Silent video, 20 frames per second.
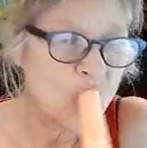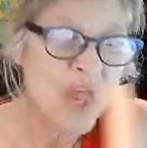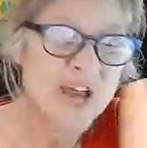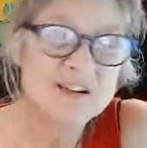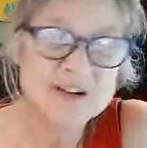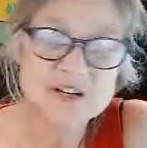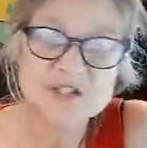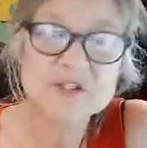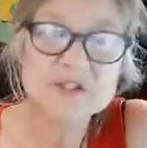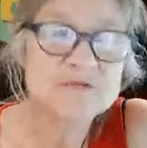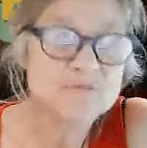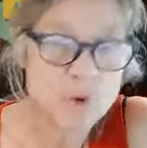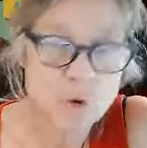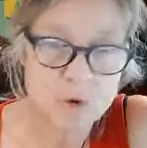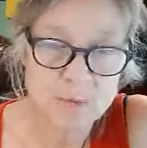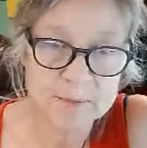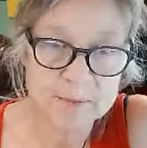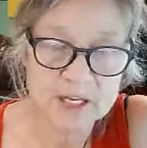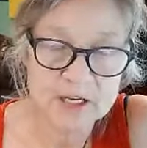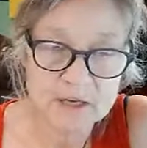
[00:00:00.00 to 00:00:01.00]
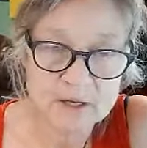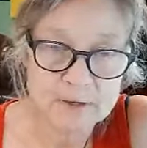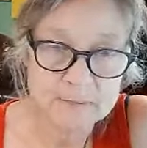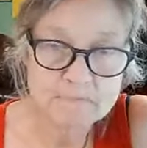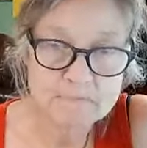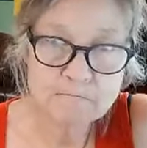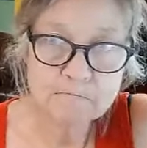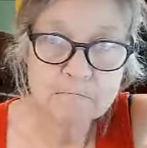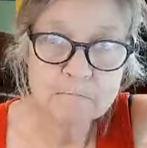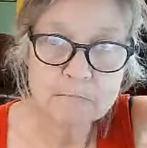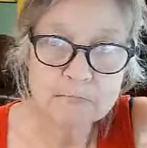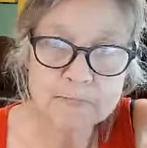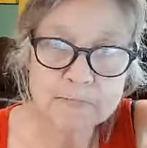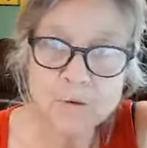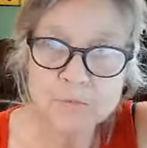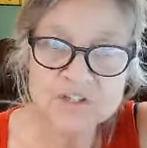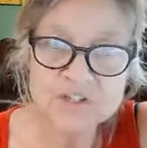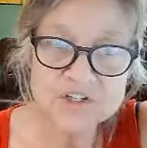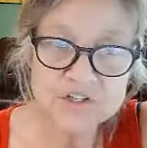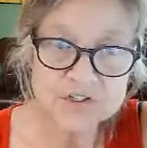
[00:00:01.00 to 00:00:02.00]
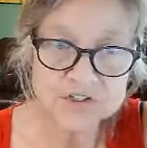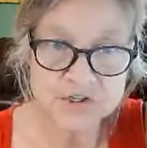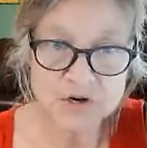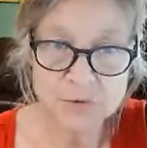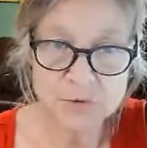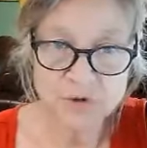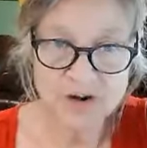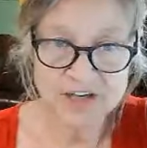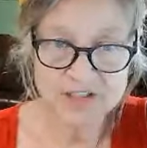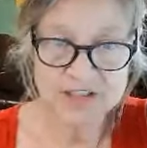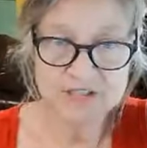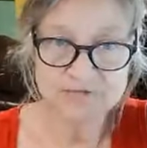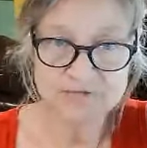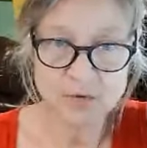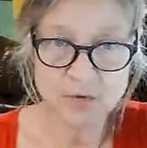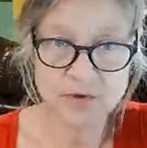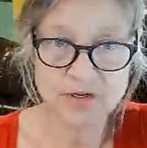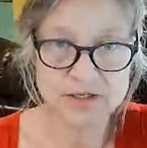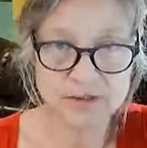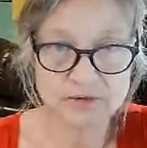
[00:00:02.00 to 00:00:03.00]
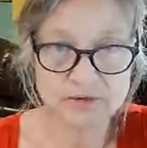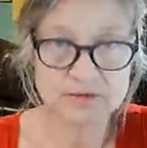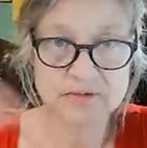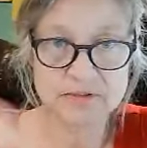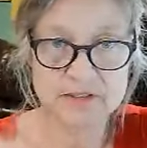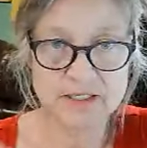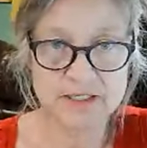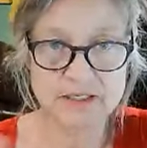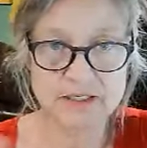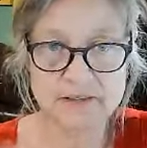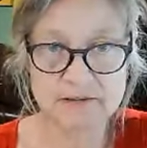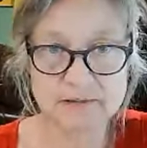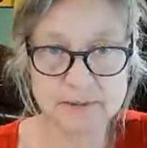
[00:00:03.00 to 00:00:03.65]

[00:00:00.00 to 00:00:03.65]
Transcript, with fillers: There's a formula once you start watching for it, you'll see,